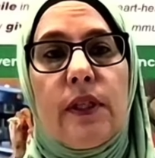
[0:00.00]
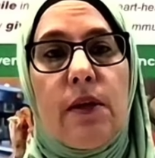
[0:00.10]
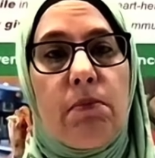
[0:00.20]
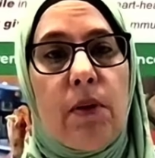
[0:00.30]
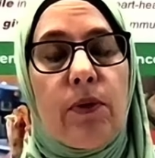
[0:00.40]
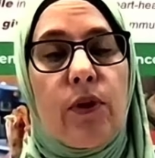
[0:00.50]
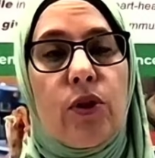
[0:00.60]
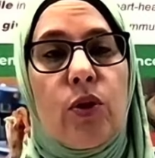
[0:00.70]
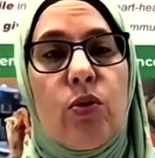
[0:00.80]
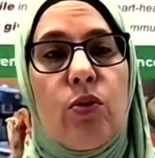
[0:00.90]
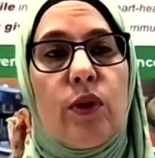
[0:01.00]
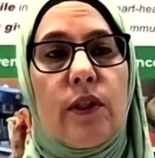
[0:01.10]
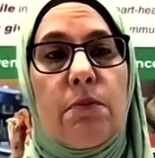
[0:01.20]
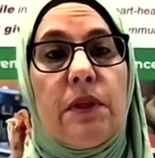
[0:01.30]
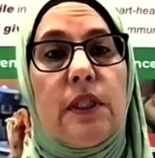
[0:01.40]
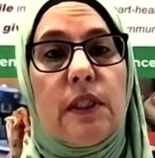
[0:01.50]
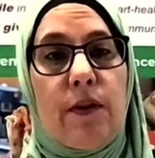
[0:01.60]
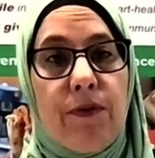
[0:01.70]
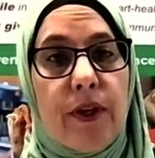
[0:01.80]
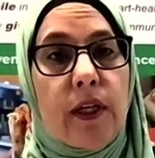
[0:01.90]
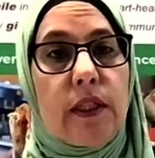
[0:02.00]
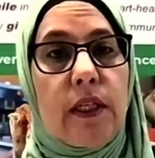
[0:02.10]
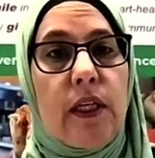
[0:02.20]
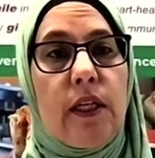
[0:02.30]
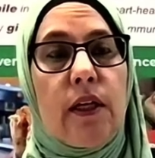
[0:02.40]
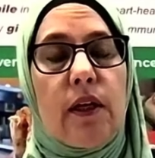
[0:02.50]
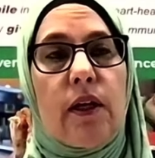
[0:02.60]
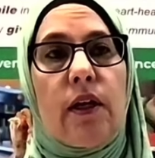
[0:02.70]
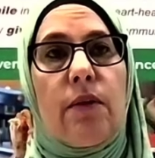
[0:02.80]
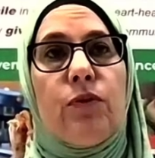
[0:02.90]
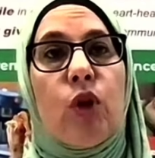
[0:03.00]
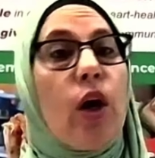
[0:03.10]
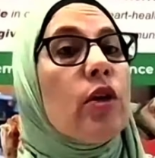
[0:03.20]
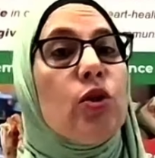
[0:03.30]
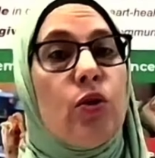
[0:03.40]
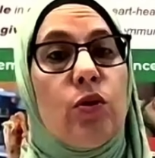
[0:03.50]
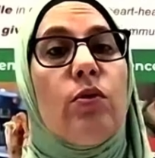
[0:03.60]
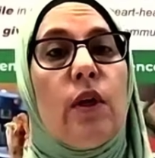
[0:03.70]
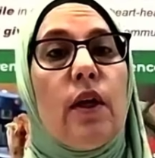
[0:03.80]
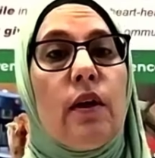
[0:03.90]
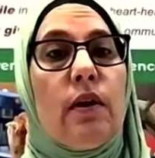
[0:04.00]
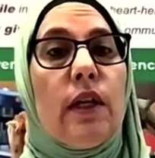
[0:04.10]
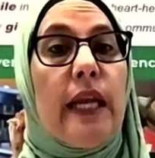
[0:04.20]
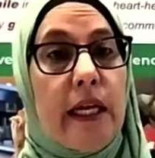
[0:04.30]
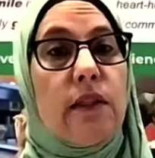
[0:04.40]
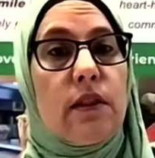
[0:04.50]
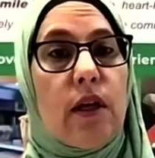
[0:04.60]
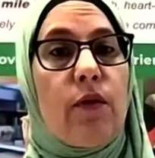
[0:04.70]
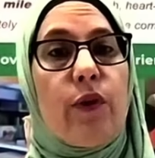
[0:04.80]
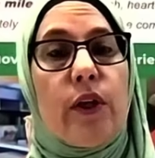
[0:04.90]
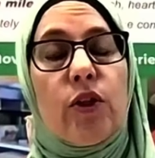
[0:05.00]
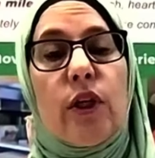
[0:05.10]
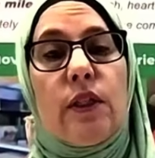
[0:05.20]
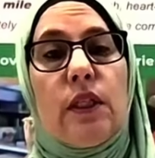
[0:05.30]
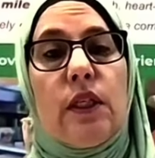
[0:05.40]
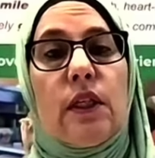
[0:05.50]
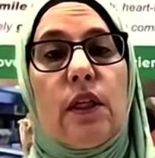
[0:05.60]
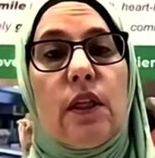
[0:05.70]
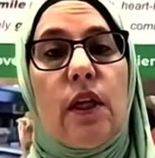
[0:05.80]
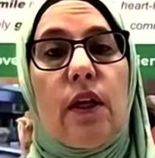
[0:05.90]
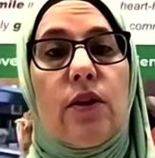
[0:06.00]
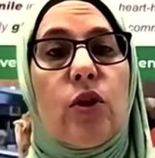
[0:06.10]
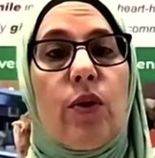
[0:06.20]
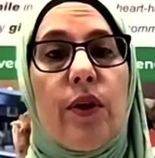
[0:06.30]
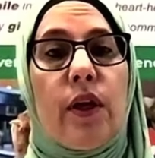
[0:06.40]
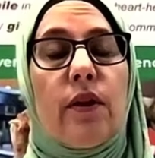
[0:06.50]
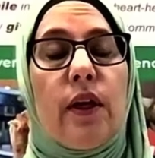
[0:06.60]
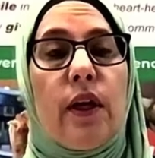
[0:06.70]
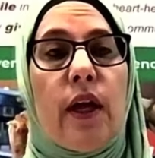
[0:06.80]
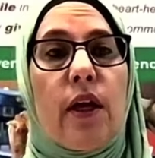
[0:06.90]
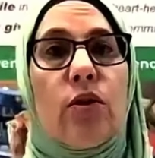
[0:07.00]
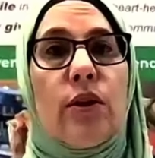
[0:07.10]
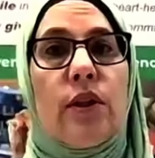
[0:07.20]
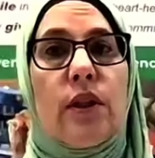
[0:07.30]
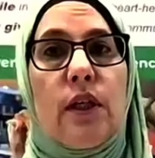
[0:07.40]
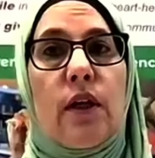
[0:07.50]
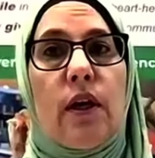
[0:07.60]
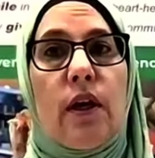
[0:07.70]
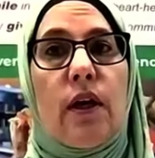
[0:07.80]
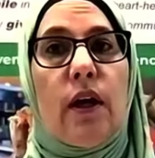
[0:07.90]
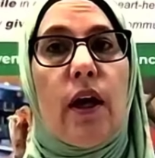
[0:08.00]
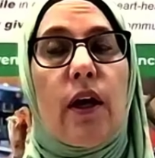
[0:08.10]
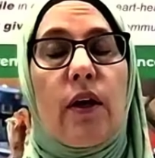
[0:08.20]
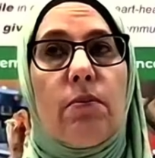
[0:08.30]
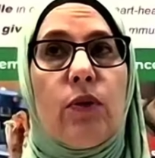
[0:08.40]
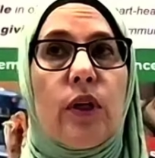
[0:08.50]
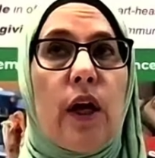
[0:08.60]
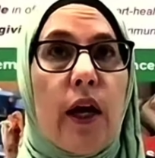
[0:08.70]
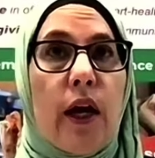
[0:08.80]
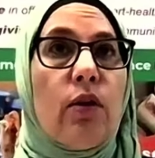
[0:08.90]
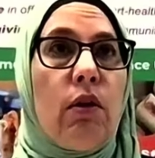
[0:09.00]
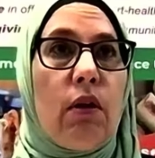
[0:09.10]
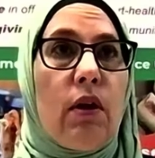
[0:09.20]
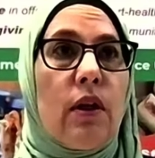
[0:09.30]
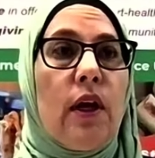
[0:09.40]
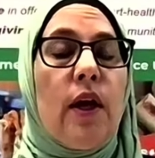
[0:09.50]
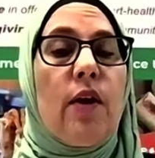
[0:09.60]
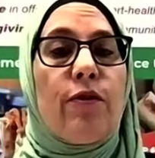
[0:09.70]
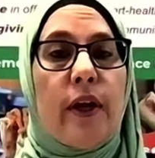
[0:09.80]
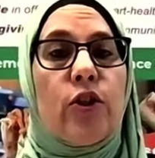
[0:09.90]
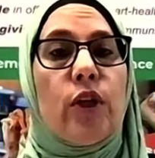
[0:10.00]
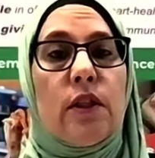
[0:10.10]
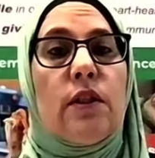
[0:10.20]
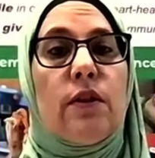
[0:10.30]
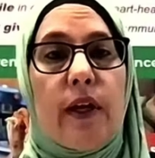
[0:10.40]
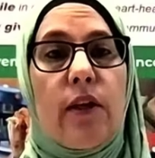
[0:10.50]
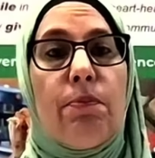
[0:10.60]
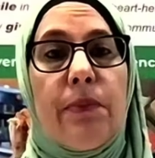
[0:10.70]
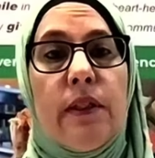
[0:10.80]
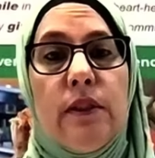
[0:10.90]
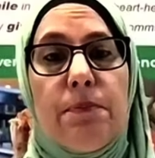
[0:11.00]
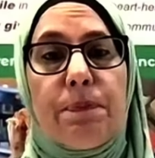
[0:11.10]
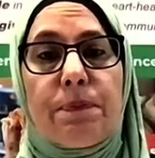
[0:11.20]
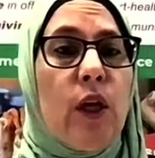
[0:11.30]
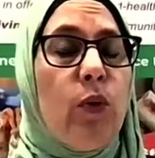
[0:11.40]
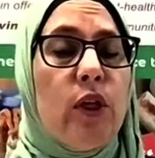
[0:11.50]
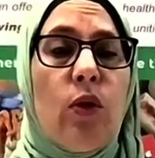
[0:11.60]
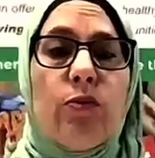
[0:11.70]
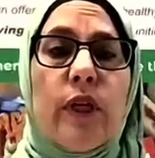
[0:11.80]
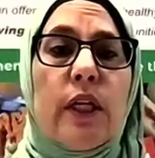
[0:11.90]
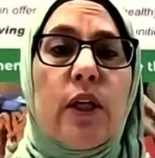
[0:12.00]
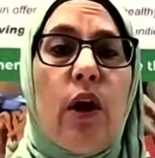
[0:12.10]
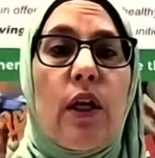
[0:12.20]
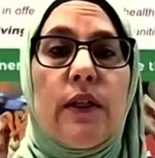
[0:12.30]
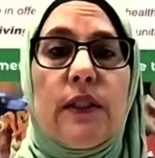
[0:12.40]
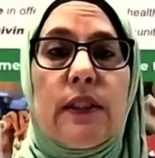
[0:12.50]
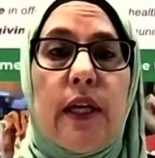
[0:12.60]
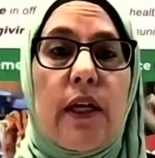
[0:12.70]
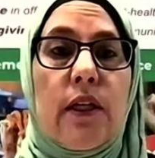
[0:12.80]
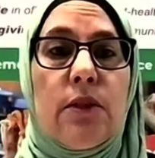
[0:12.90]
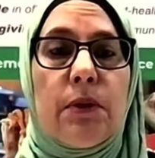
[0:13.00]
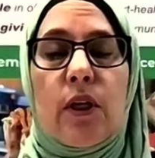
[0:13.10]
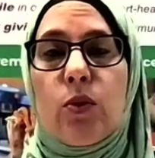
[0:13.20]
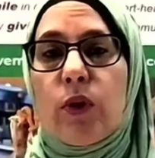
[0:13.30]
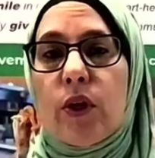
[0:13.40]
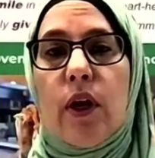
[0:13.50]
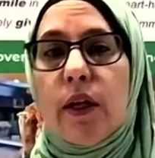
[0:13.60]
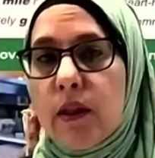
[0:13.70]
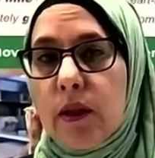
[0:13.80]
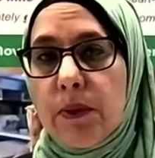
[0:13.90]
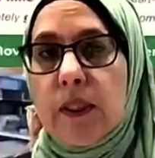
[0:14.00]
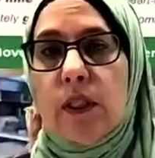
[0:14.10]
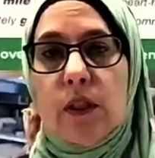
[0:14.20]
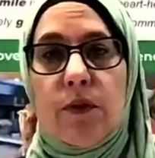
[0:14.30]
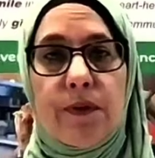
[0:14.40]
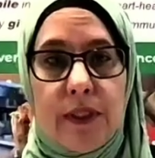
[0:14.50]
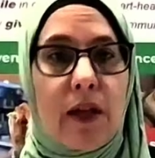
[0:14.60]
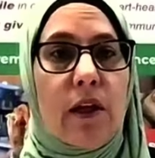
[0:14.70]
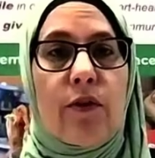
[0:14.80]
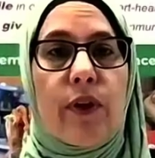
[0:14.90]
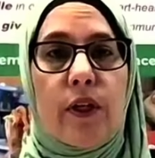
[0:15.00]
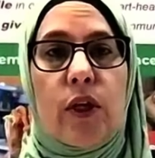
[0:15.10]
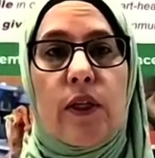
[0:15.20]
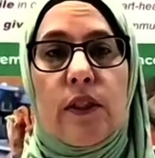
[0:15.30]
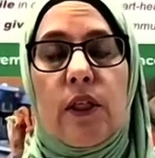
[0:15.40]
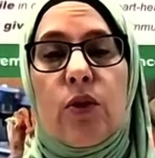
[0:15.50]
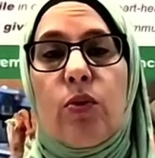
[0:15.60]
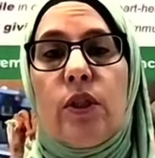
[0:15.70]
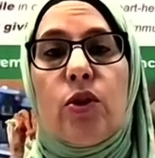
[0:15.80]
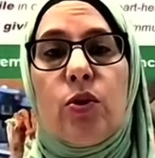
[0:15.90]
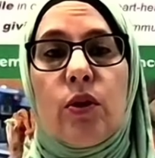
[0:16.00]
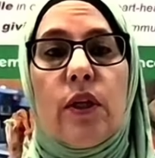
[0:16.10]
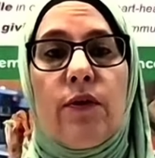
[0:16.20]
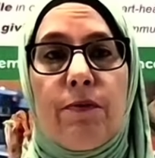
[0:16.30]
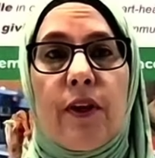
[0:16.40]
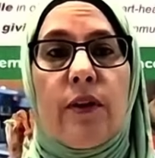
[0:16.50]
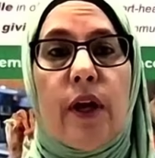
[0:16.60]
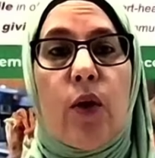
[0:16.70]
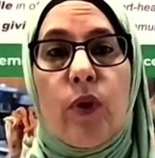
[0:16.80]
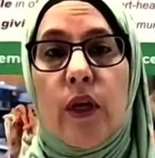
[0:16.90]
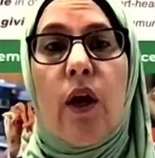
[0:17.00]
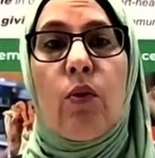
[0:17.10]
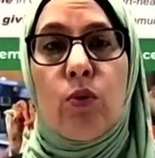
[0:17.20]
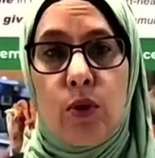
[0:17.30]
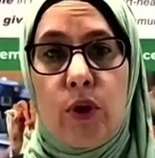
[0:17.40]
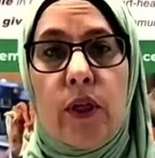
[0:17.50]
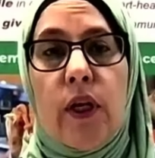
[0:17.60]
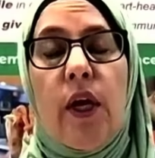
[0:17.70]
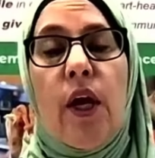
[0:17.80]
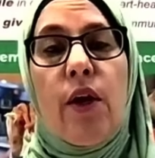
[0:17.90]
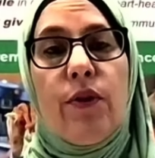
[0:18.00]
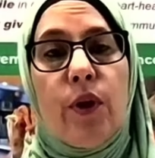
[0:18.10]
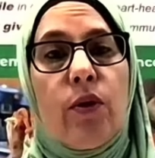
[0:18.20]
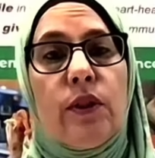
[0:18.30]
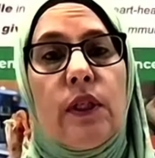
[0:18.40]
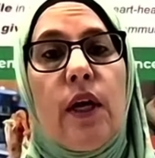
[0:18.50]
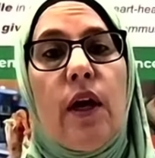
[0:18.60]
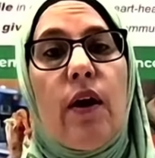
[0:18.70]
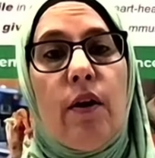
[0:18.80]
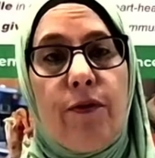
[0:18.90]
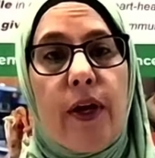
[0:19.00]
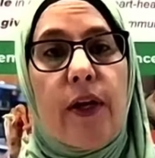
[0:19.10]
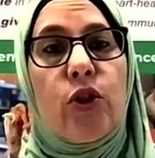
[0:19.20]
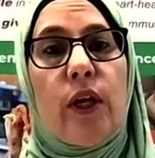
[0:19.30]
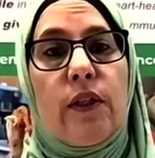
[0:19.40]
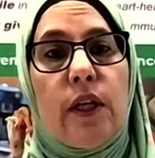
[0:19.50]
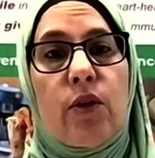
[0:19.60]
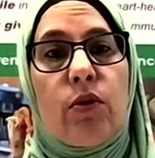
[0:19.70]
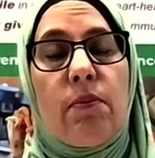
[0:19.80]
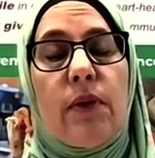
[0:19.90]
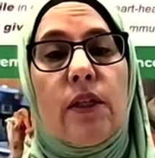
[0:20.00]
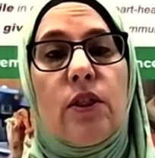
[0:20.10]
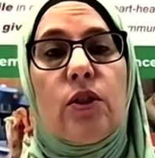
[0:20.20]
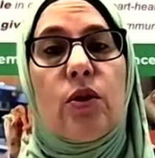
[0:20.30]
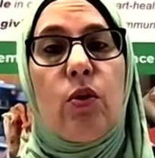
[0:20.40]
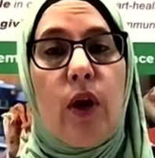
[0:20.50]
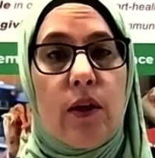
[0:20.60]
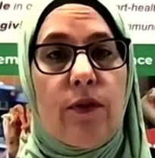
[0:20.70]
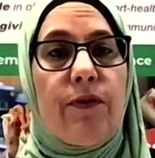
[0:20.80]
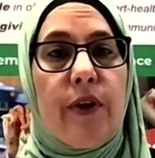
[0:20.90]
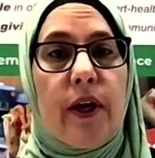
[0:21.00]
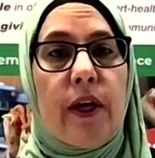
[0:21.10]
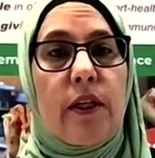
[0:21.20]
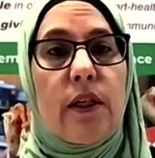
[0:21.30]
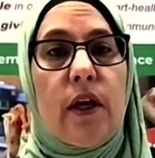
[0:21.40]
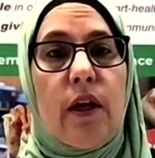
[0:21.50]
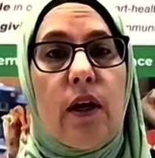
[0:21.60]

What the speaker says: team members who specifically talk to leads and franchisees, and so they handle the what I call franchise development. So we don't really call it sales because we're not in the business of selling franchisees. We truly feel that we award those franchise agreements to qualified